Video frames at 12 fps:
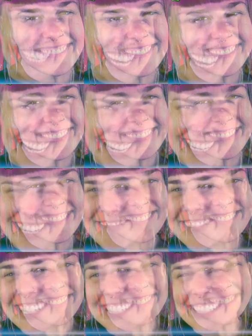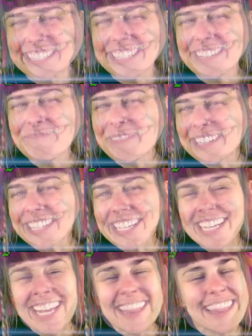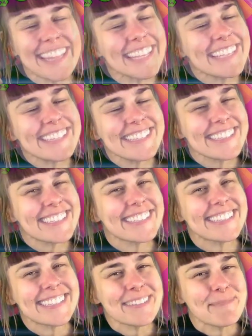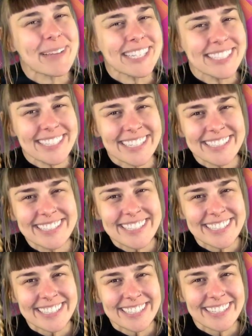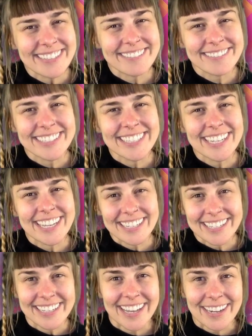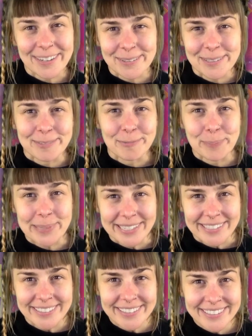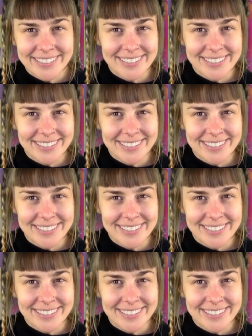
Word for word: Hi, I'm Jessica Mullen, and this is a meditation for getting out of bed.